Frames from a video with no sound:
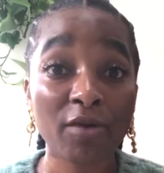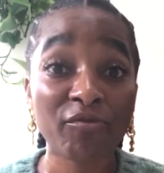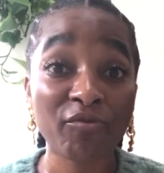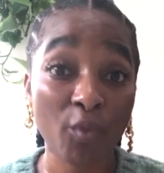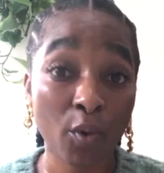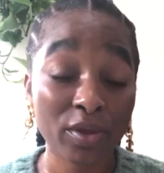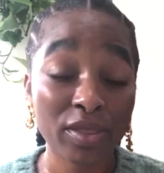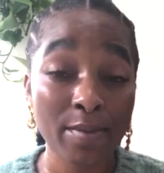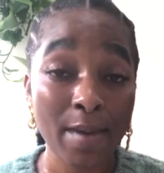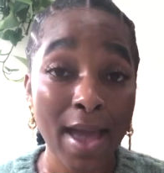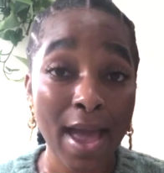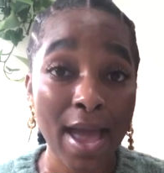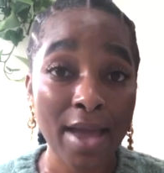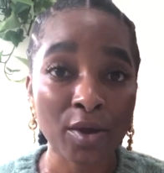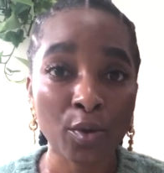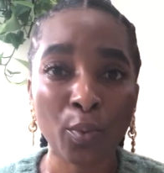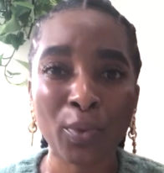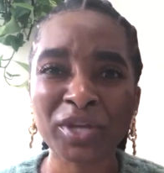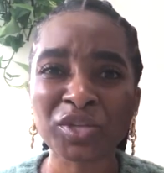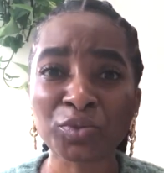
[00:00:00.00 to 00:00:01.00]
for the bag,
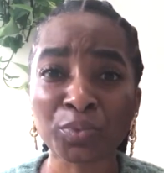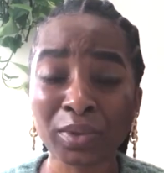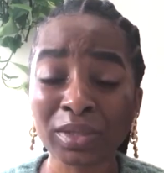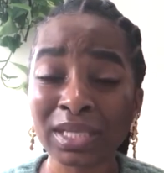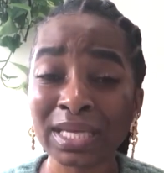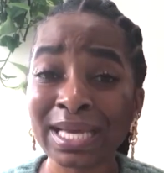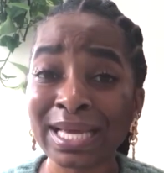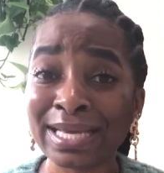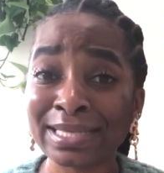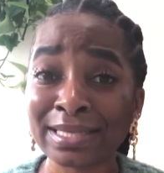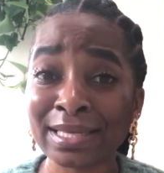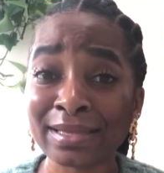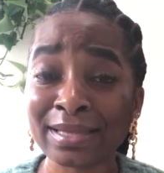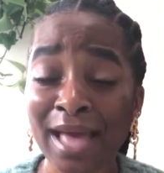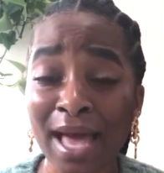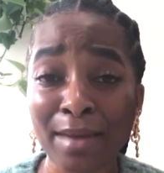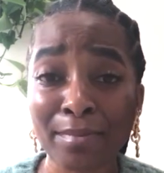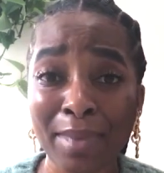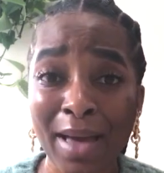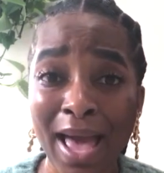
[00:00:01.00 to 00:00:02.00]
which really isn't
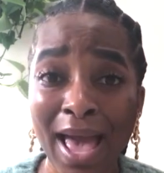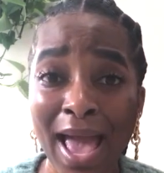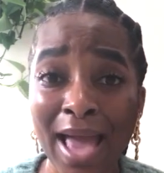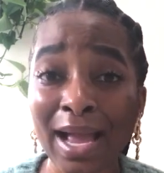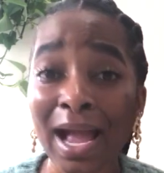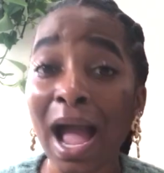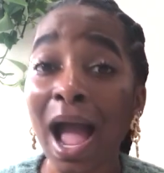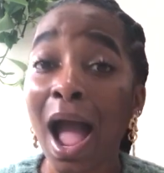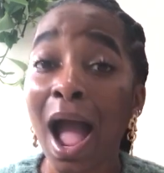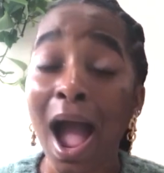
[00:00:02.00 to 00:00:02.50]
that bad.